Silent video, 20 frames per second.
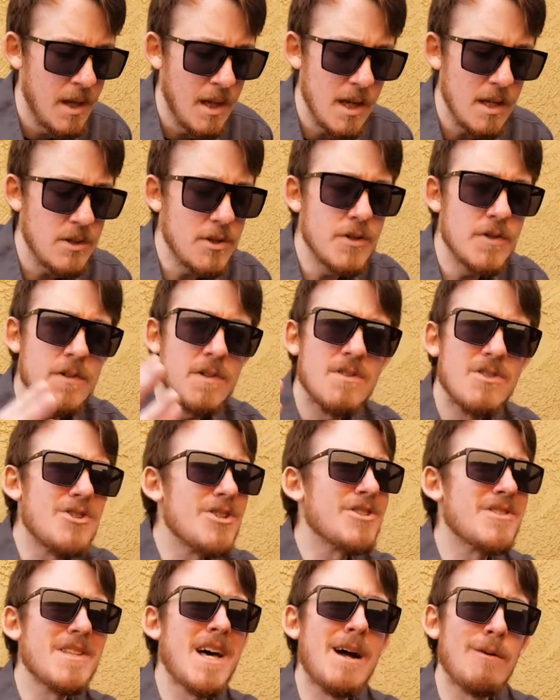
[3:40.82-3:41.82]

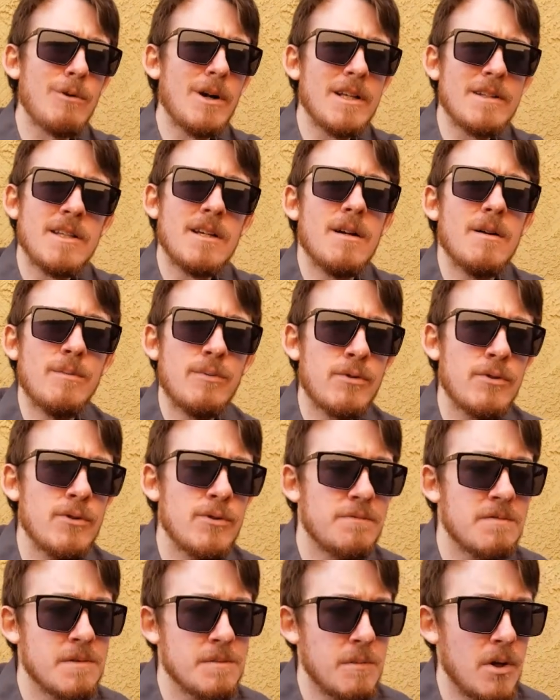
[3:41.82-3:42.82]
just that right there
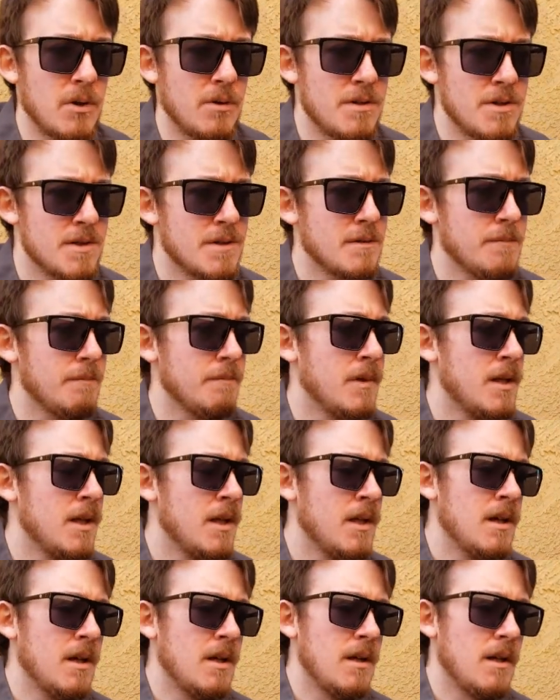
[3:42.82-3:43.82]
proves monism,
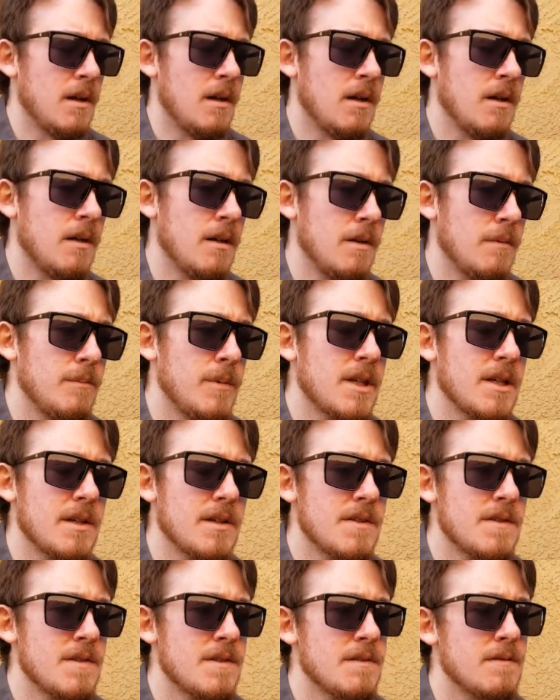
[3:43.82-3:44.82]

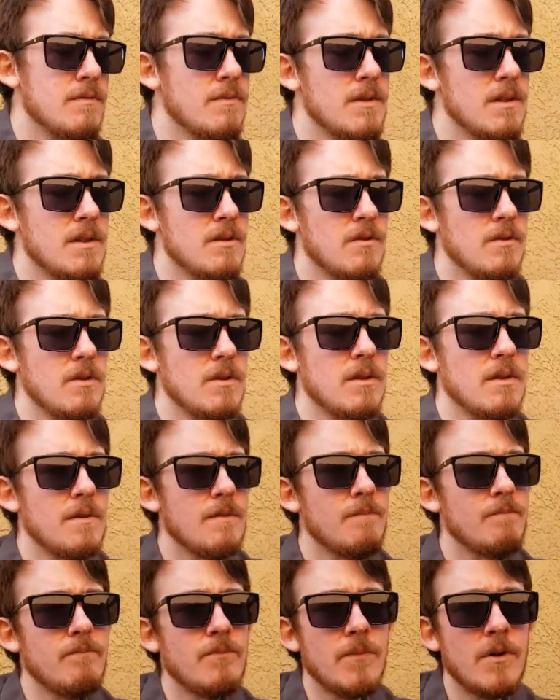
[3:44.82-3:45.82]
because
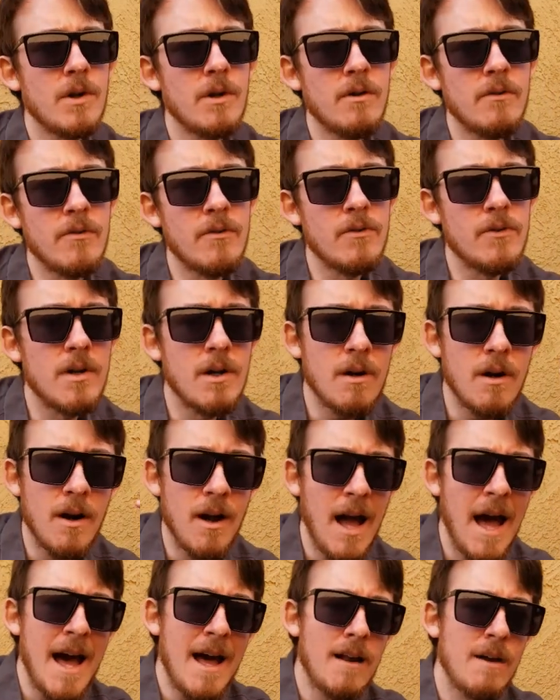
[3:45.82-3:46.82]
there are
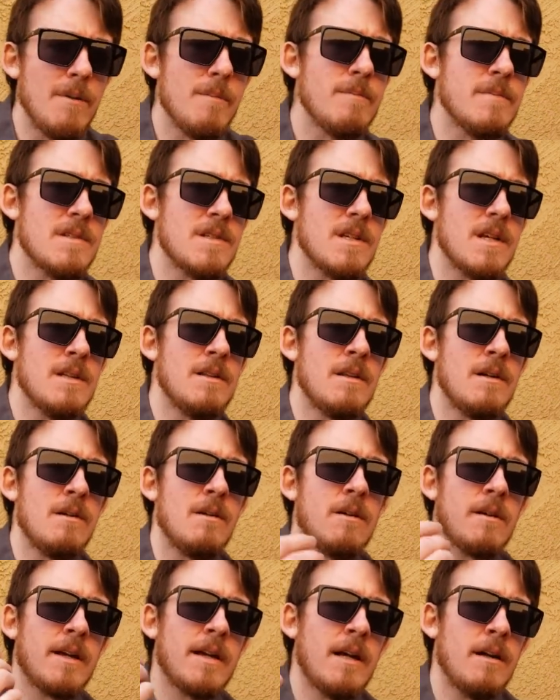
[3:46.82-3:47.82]
atoms and
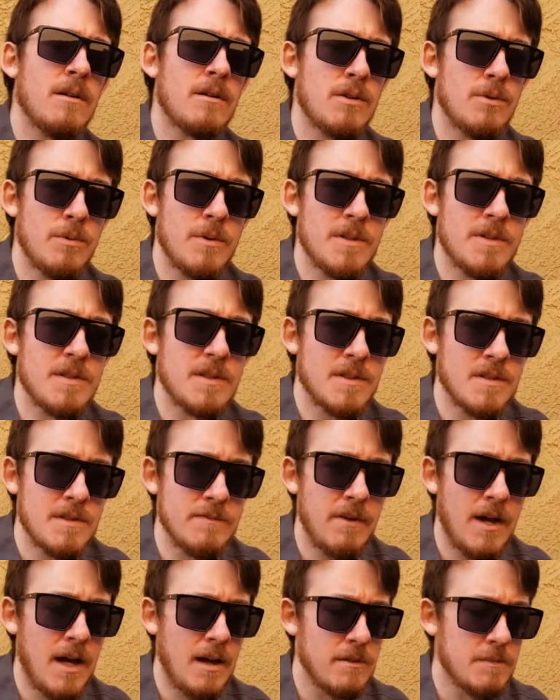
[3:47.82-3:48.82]
there are characteristics
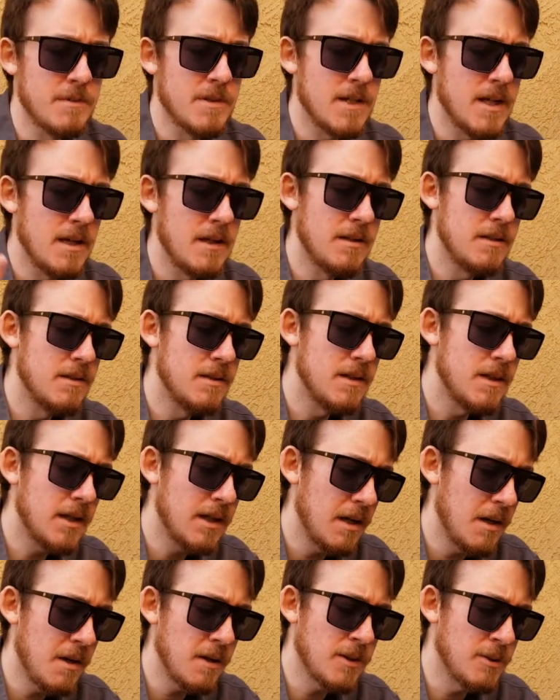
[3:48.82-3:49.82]
of atoms, and the
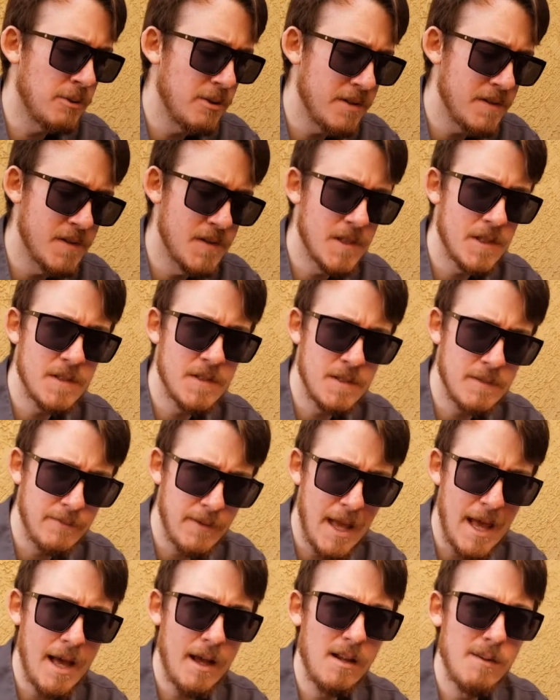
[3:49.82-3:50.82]
characteristics of
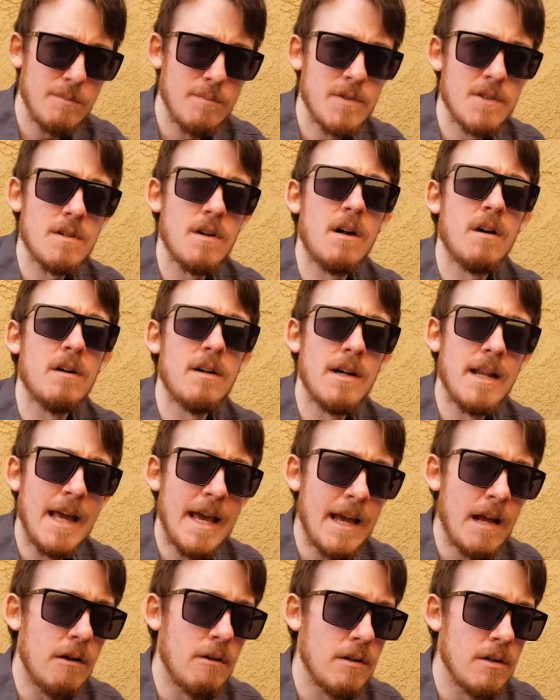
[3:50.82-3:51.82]
atoms are
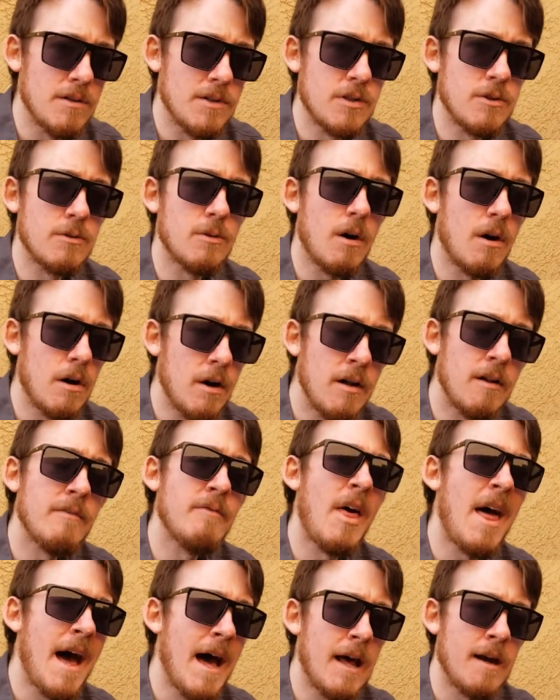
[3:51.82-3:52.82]
inherent to all of
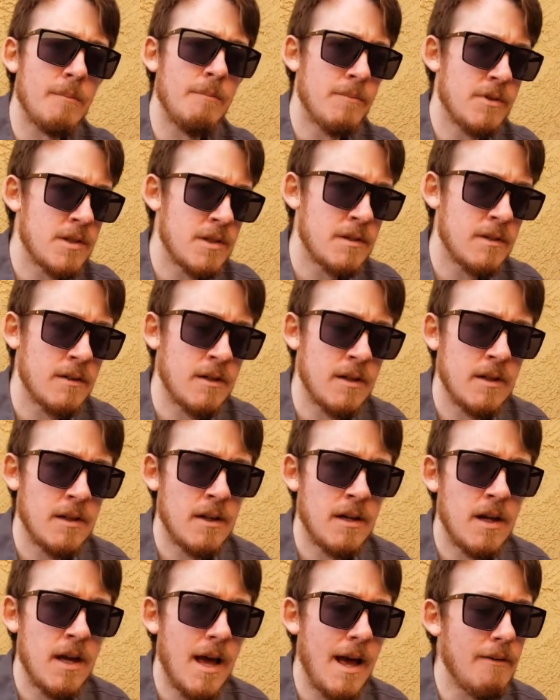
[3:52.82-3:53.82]
the atoms.
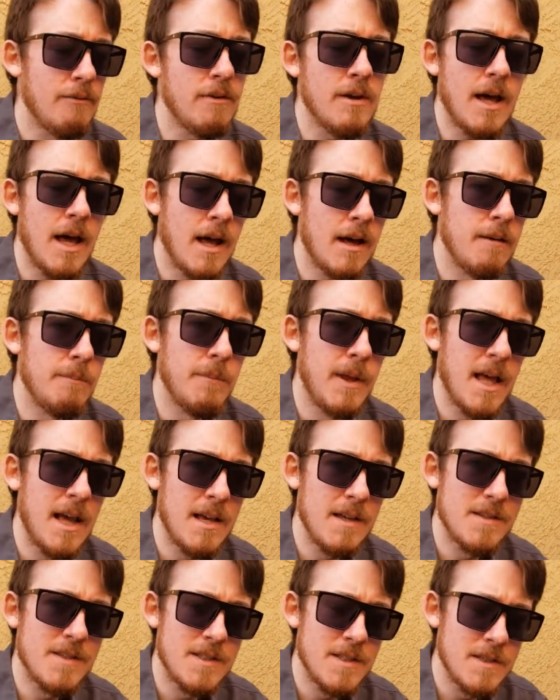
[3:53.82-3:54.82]
Every atom
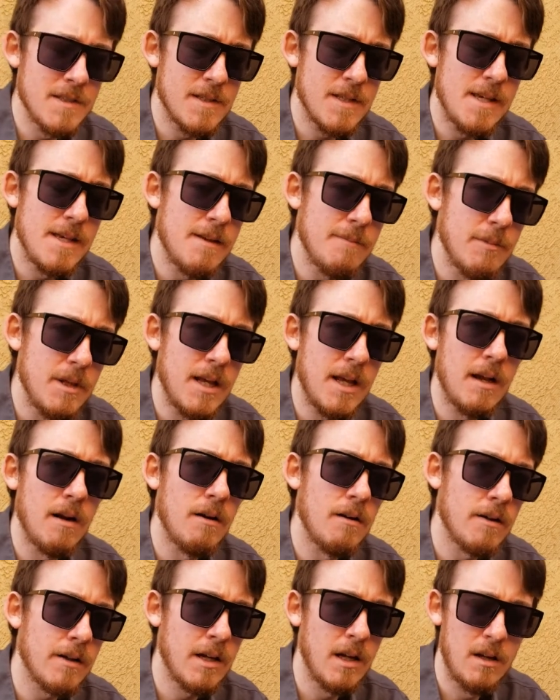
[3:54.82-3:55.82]
has the same
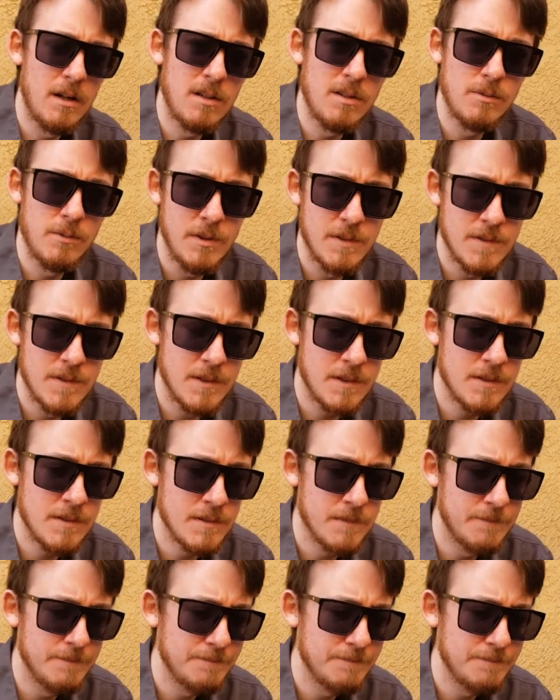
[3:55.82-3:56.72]
inherent characteristics.